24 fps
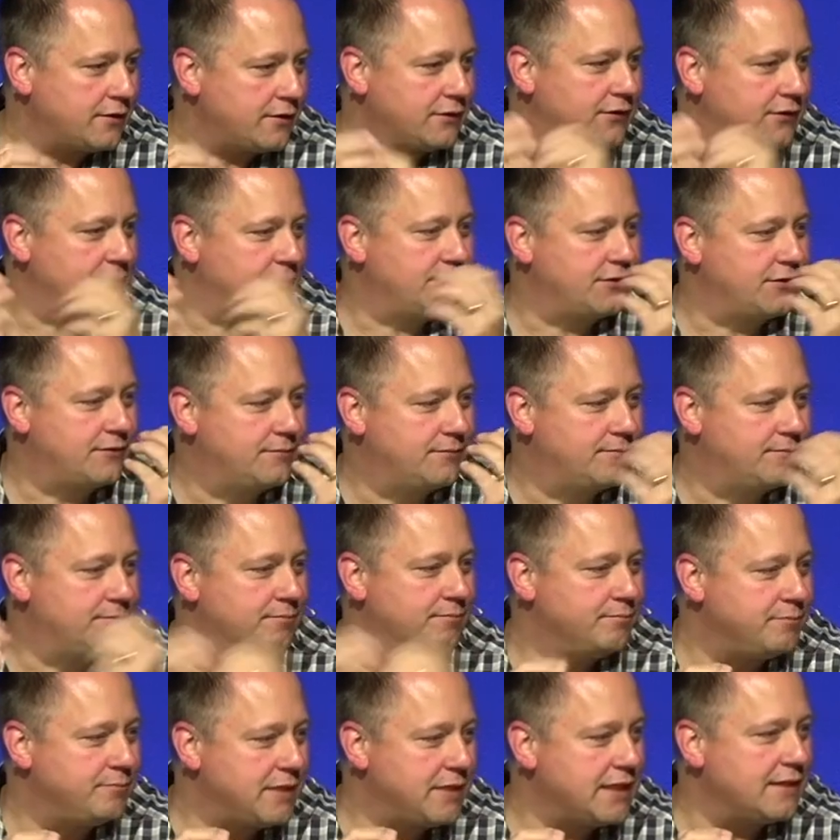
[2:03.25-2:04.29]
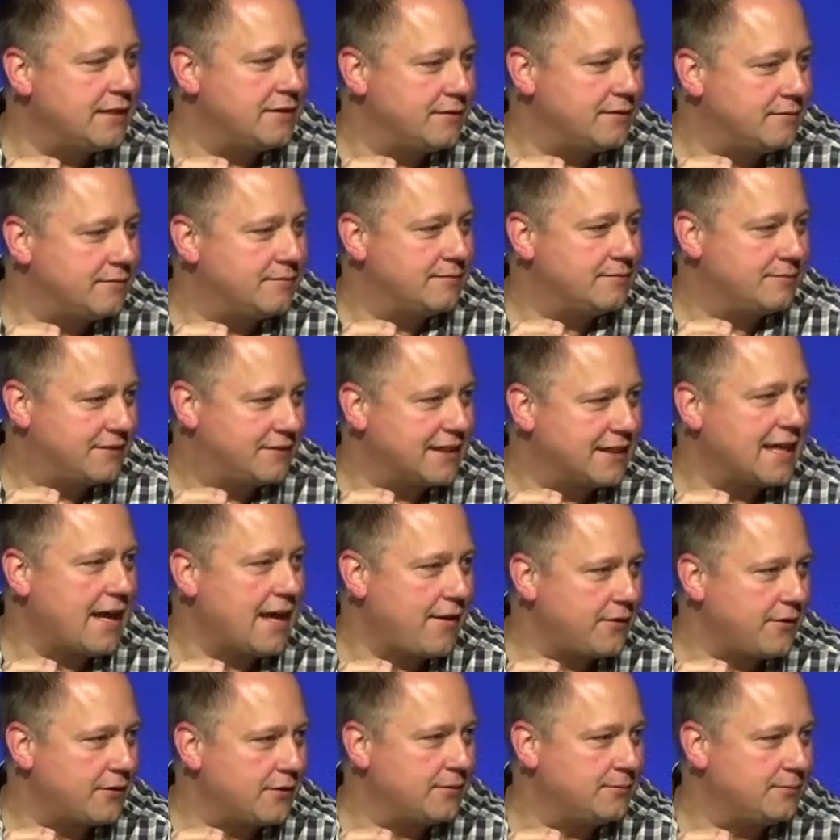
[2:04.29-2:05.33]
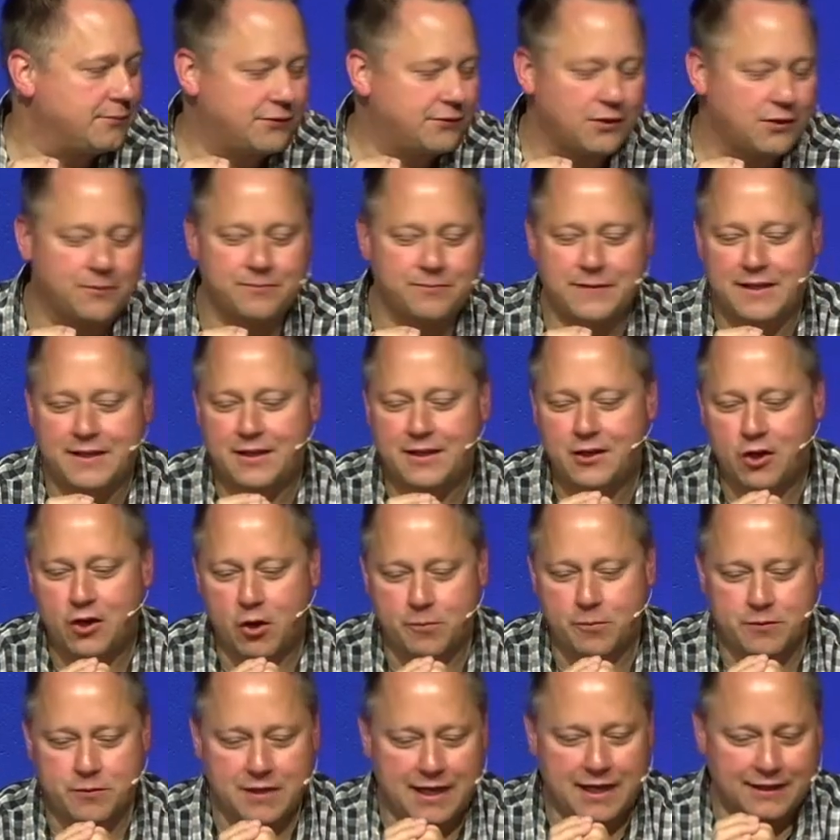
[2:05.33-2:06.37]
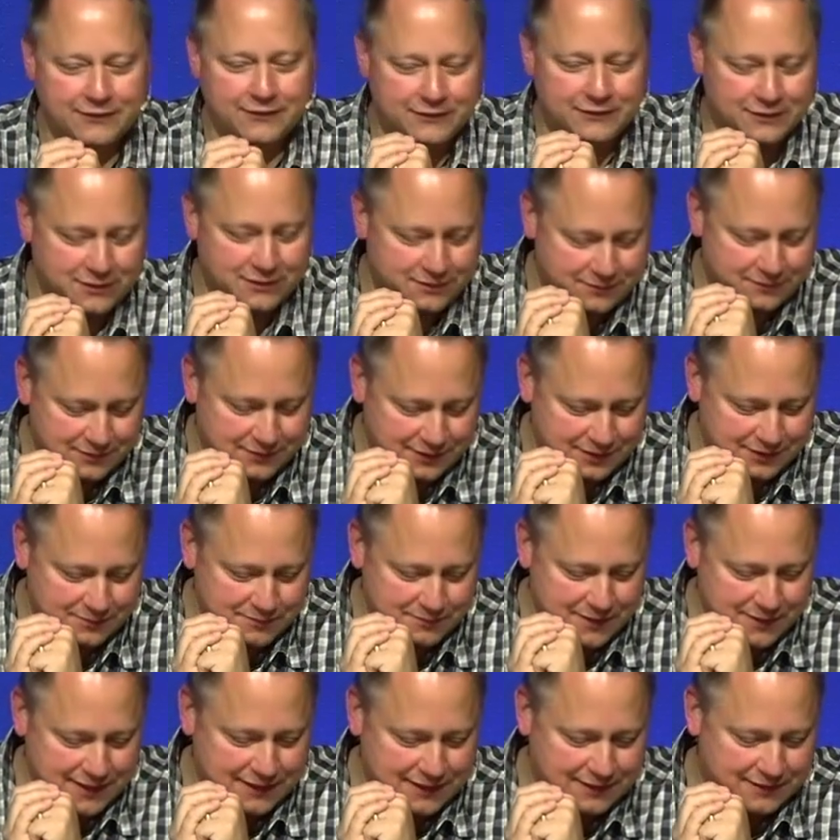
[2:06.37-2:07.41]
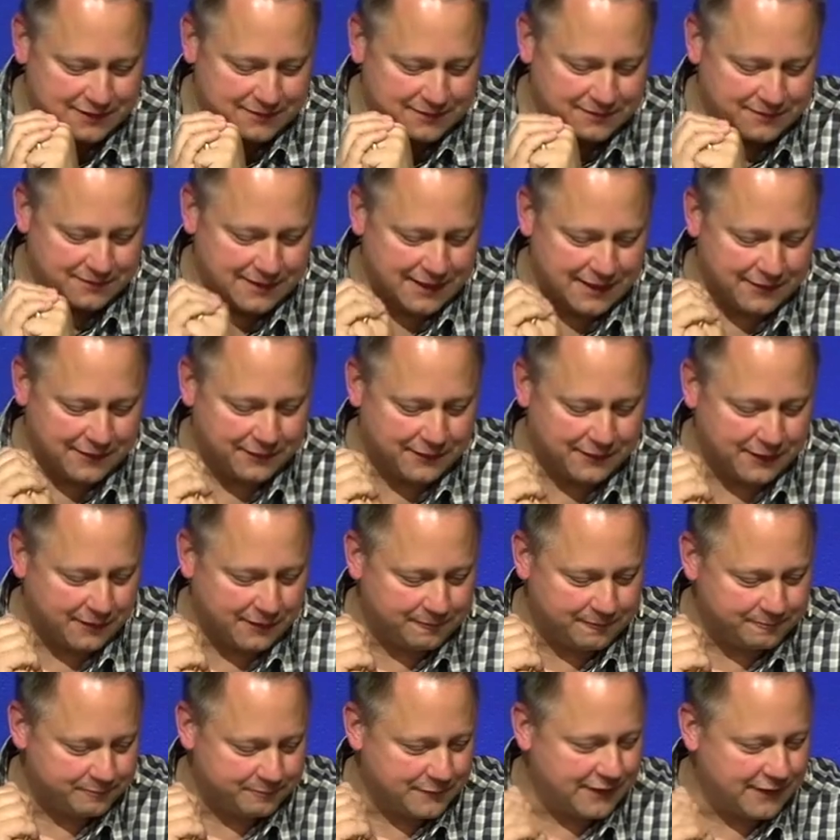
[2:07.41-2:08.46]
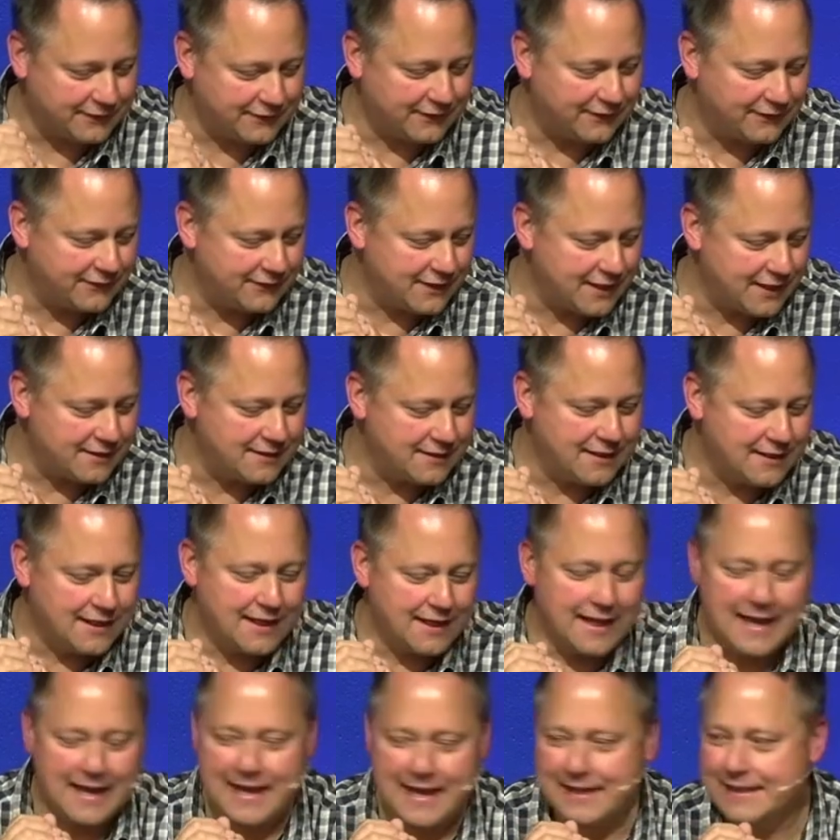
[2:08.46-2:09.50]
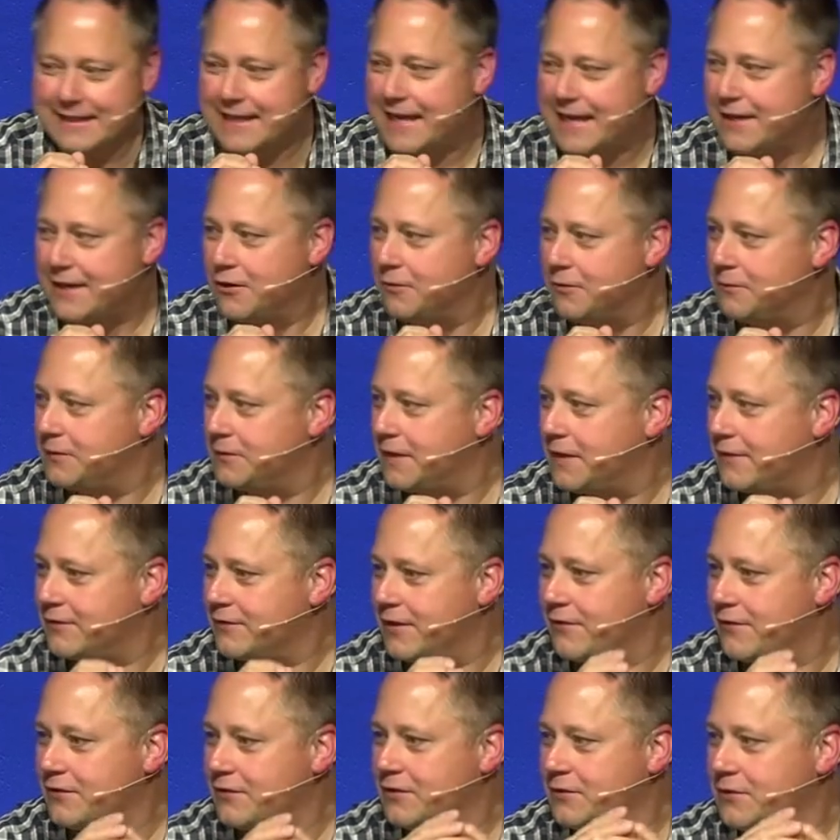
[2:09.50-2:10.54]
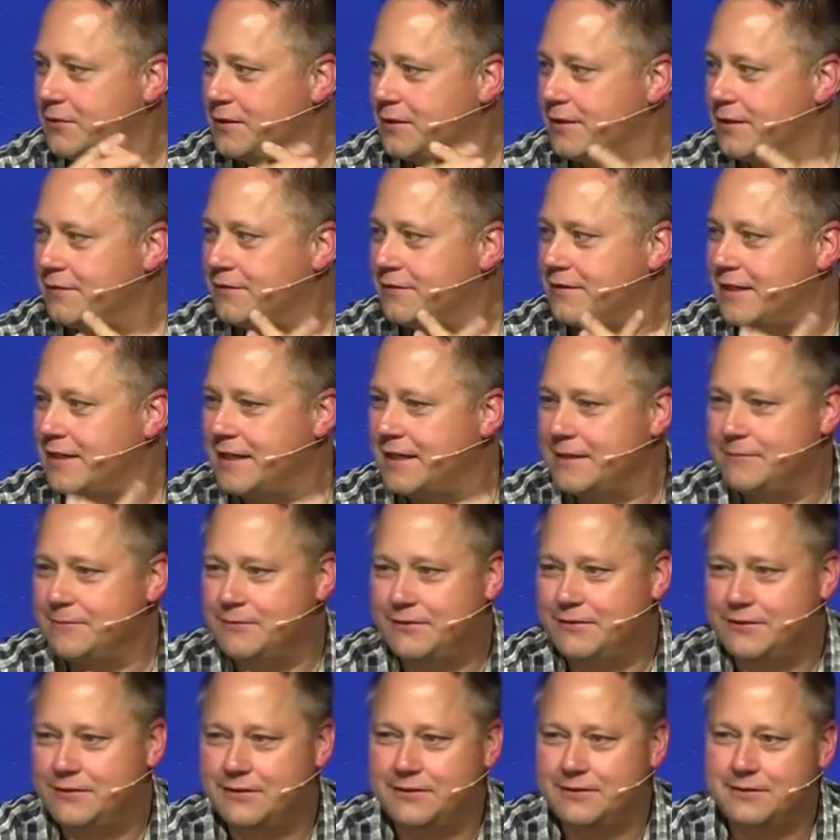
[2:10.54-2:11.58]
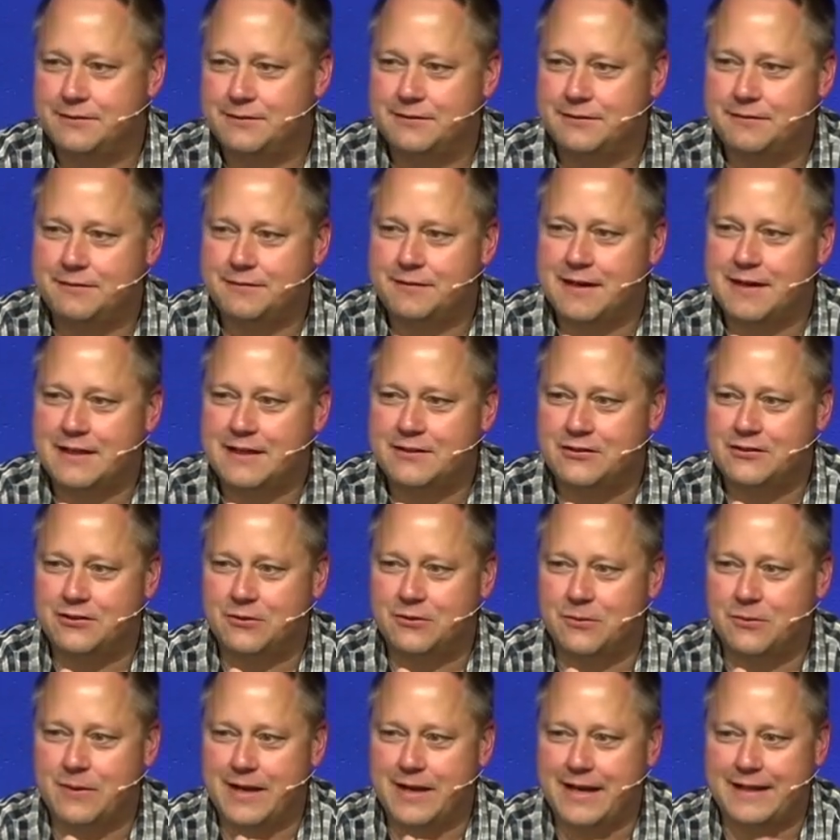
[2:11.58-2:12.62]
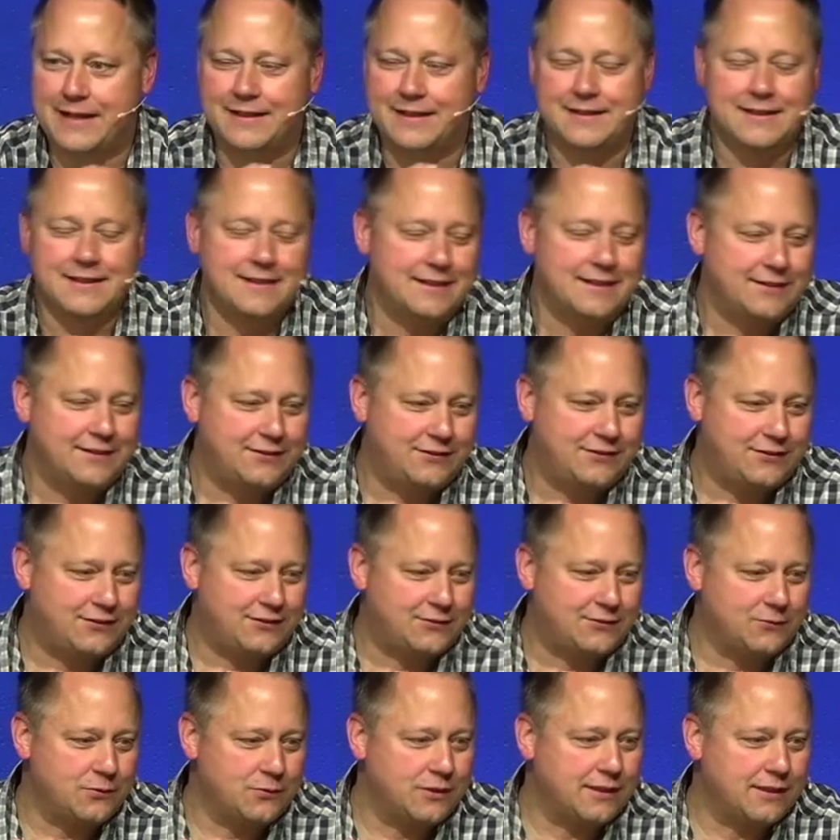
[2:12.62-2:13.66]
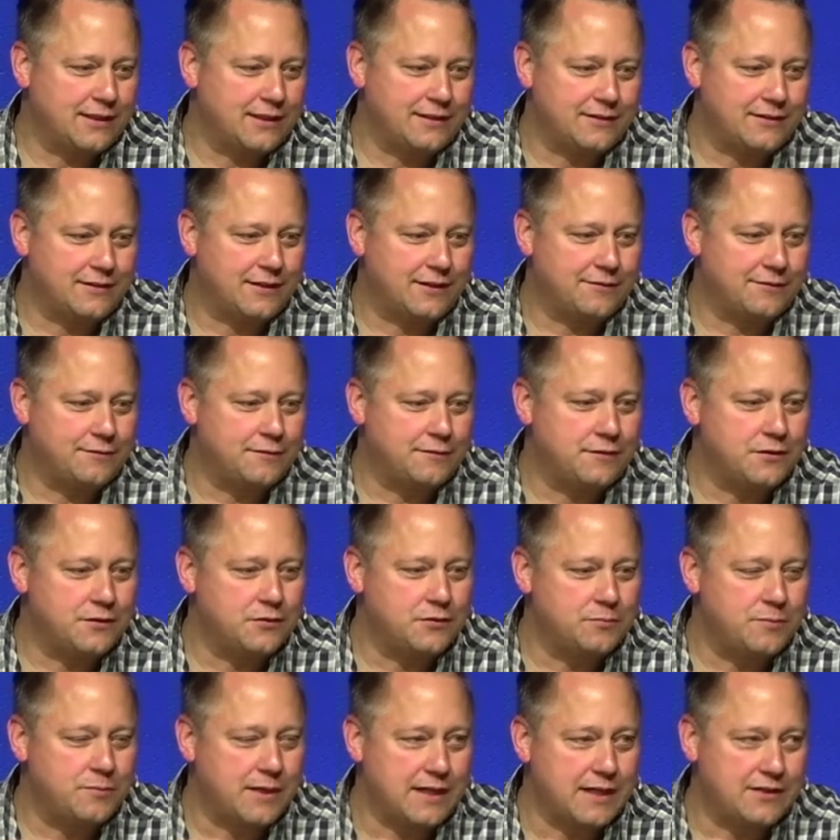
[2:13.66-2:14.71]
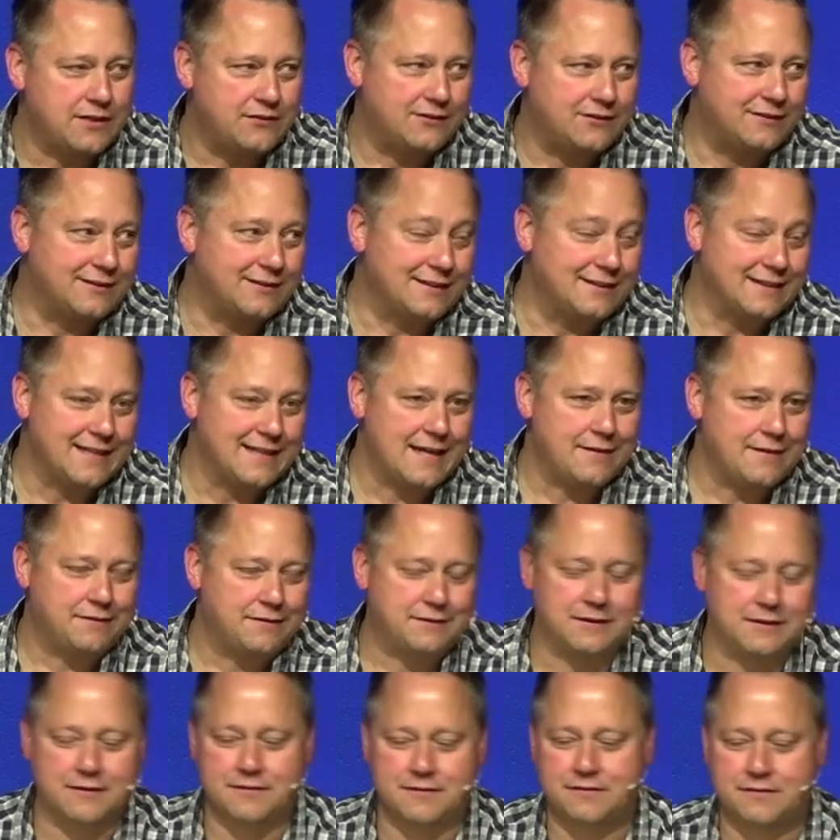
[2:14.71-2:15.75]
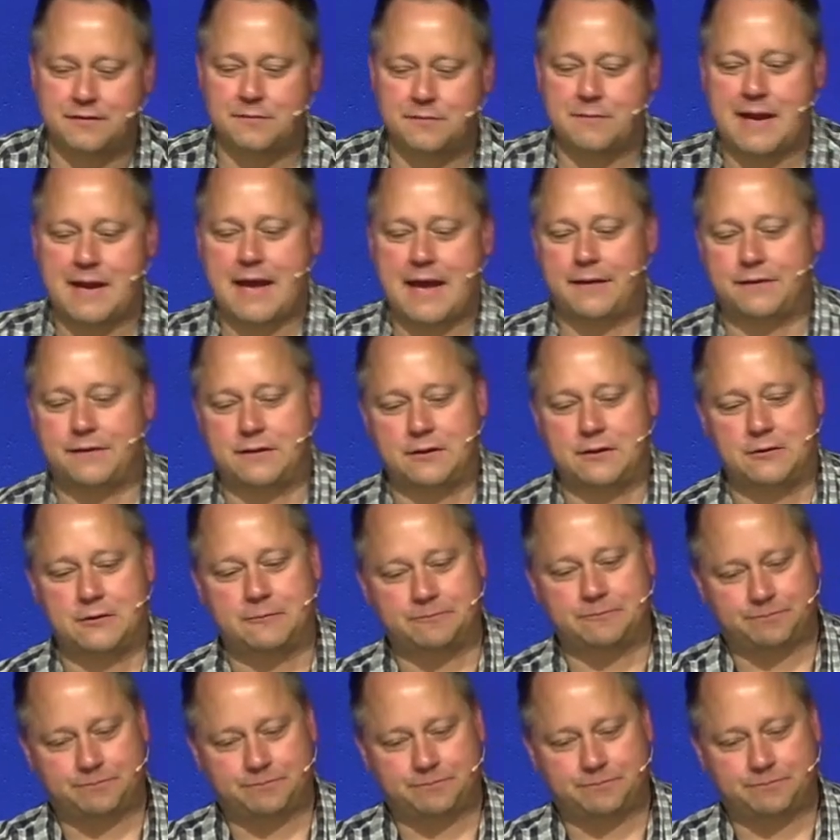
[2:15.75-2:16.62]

just being together so hope you guys can can make it out there as I said, Haggie, I hopefully I've given you enough time to find your way. It's just really a few pages left of Matthew.